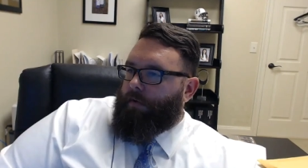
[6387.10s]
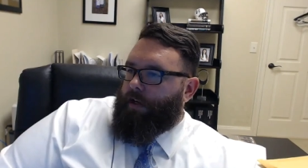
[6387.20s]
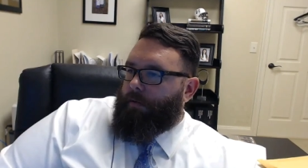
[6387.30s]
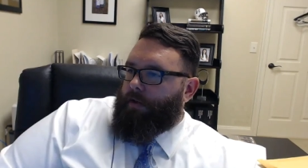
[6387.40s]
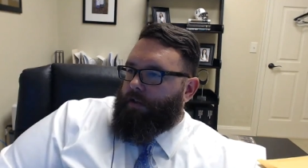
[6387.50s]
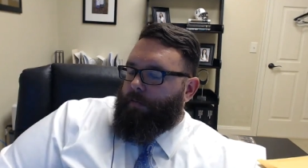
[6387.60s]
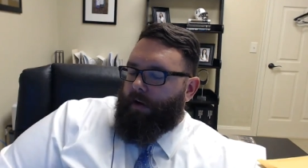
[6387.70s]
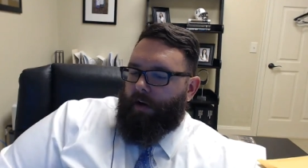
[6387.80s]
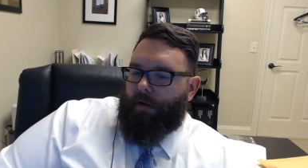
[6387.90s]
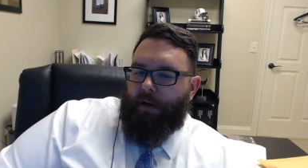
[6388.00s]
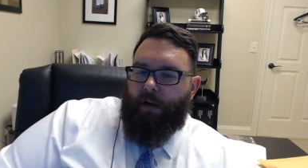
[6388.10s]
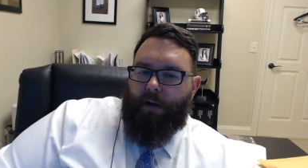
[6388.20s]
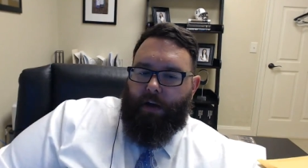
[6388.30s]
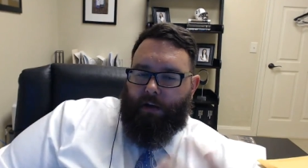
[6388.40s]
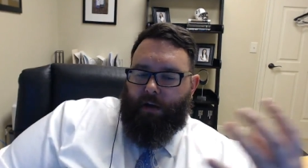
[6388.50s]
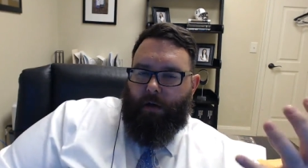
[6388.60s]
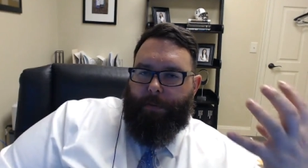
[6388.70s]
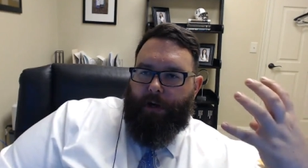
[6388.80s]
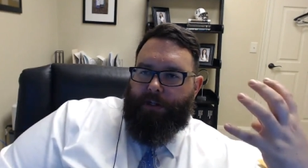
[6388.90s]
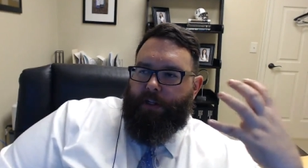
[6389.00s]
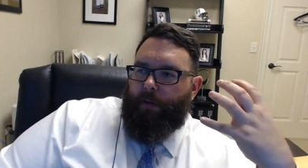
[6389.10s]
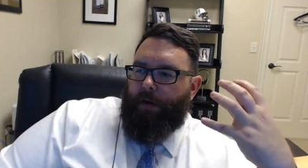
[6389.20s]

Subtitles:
his name is. But he peers in the